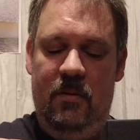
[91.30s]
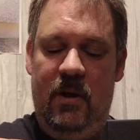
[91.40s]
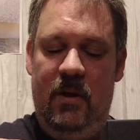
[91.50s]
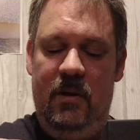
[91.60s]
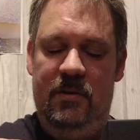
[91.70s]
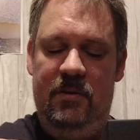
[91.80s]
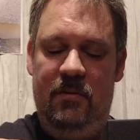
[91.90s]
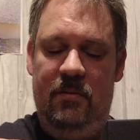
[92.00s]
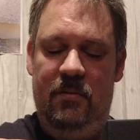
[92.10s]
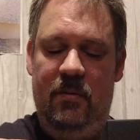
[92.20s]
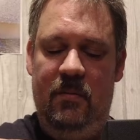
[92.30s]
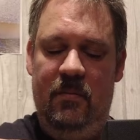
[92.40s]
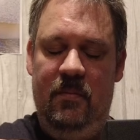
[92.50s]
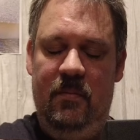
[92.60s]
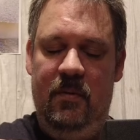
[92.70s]
Okay, so
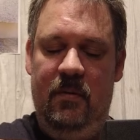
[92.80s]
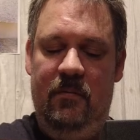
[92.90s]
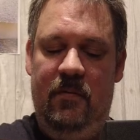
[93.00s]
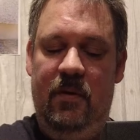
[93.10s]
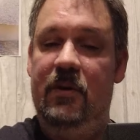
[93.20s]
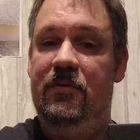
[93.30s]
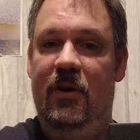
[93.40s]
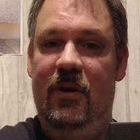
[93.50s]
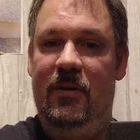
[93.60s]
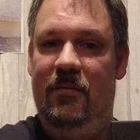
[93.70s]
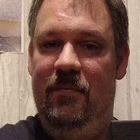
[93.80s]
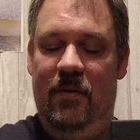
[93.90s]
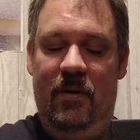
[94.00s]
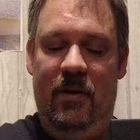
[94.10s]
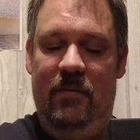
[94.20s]
very intrigued and
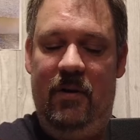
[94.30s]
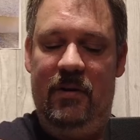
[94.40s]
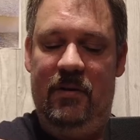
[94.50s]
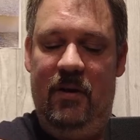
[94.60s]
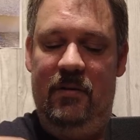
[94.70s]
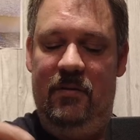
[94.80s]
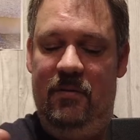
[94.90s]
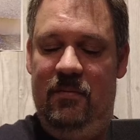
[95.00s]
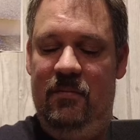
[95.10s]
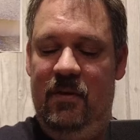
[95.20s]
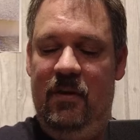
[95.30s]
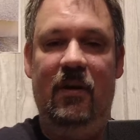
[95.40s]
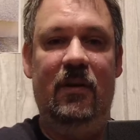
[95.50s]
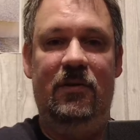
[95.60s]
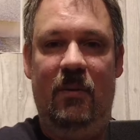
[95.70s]
very, very excited to
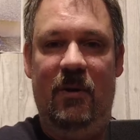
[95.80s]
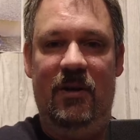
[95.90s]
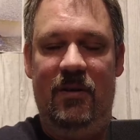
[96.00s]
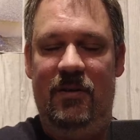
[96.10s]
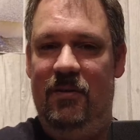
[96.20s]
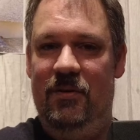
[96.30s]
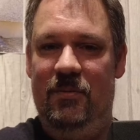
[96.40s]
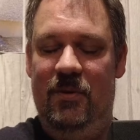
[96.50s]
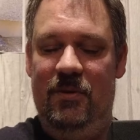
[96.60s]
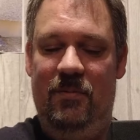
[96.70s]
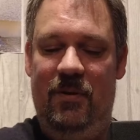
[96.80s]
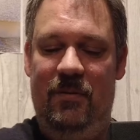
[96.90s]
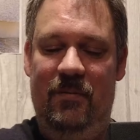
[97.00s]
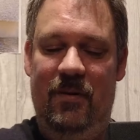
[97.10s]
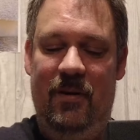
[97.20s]
share my tasting notes with this
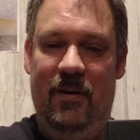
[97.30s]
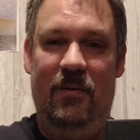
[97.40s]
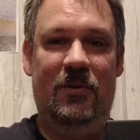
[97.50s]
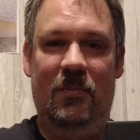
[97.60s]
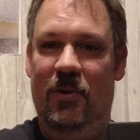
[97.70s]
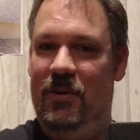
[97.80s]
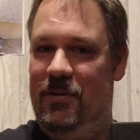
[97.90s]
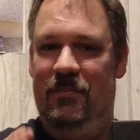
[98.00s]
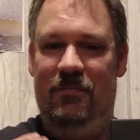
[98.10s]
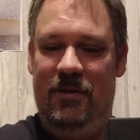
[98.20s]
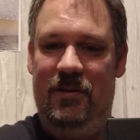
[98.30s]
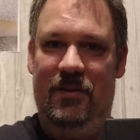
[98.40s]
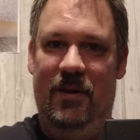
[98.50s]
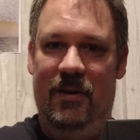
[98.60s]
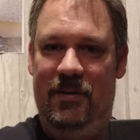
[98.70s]
one. No spoilers, this
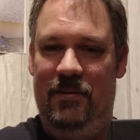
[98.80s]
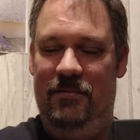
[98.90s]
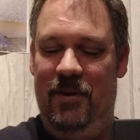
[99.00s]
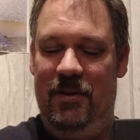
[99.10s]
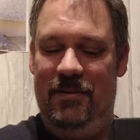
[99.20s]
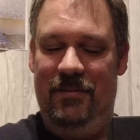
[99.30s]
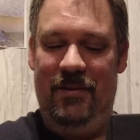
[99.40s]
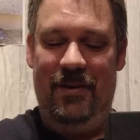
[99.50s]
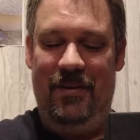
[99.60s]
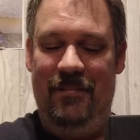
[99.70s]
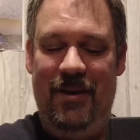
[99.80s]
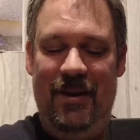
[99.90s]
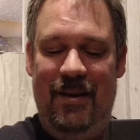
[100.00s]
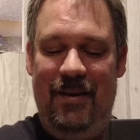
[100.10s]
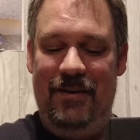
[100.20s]
is an excellent release. Okay,
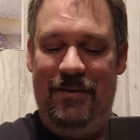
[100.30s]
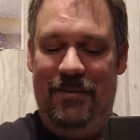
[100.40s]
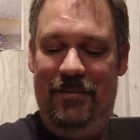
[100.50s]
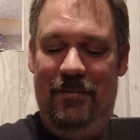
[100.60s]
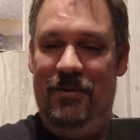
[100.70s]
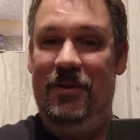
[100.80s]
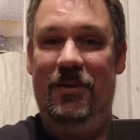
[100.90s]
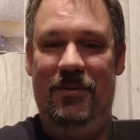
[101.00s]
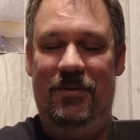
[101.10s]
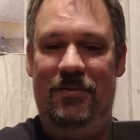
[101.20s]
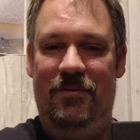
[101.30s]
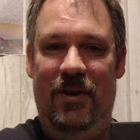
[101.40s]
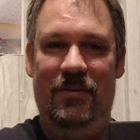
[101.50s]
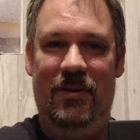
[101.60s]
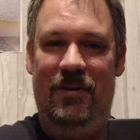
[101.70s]
so we'll just go
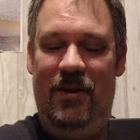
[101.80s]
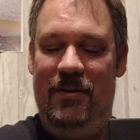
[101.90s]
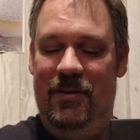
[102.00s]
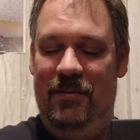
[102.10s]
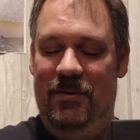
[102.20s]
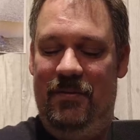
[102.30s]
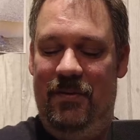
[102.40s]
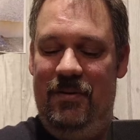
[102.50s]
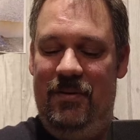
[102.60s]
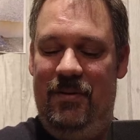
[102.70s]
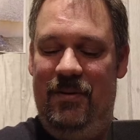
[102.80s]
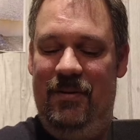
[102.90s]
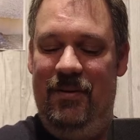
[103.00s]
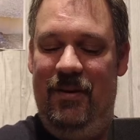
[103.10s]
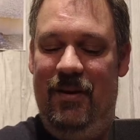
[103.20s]
straight into the tasting notes first,
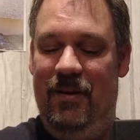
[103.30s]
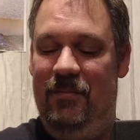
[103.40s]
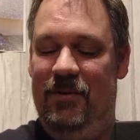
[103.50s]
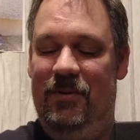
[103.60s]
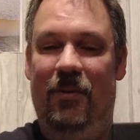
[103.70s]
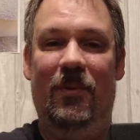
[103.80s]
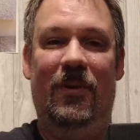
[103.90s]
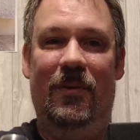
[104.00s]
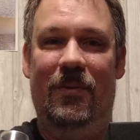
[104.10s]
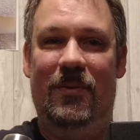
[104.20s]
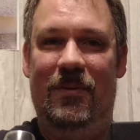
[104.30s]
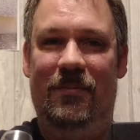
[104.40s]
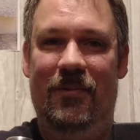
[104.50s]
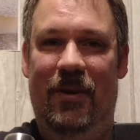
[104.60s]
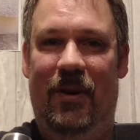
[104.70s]
and we'll start with the nose.
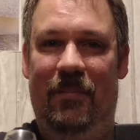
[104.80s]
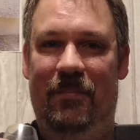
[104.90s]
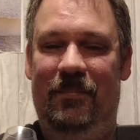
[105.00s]
Okay.